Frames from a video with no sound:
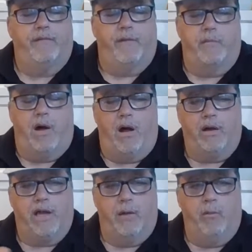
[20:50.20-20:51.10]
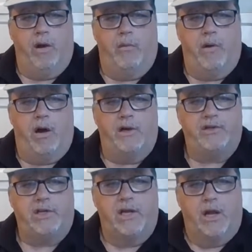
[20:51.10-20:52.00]
Mark at Willow
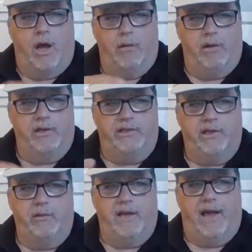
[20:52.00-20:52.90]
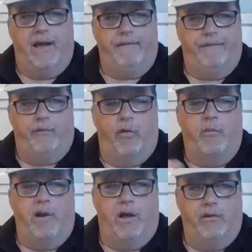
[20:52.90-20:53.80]
Marsh. I'm going to do that for all
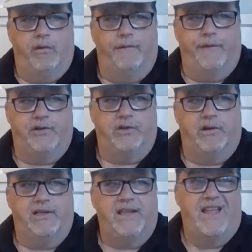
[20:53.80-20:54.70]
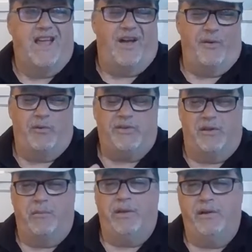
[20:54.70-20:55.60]
my local fisheries, and also
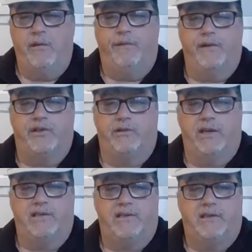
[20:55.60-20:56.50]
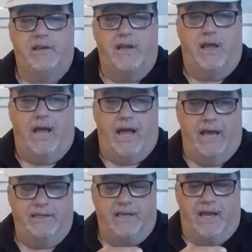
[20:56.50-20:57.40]
there'll be new fisheries
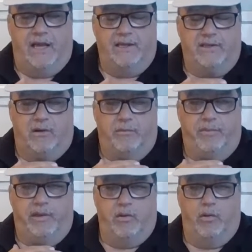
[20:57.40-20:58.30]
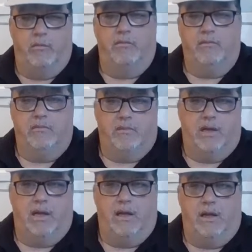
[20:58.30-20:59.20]
as I become.
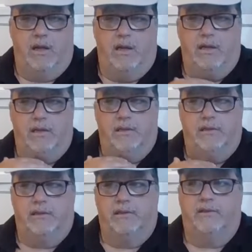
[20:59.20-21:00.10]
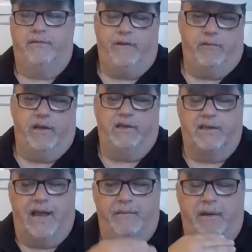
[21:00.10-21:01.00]
There's a few things
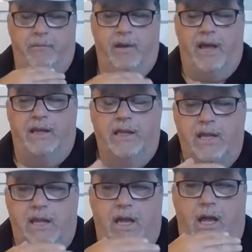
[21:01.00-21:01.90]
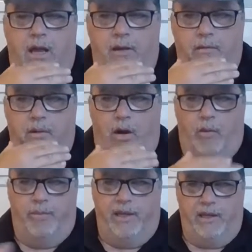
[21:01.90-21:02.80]
happening, but
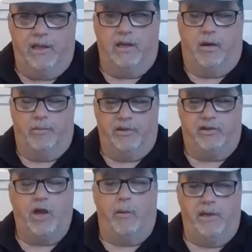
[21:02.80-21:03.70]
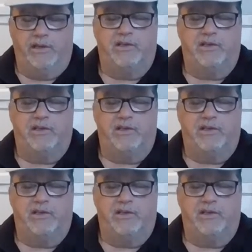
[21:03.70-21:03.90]
I'll be going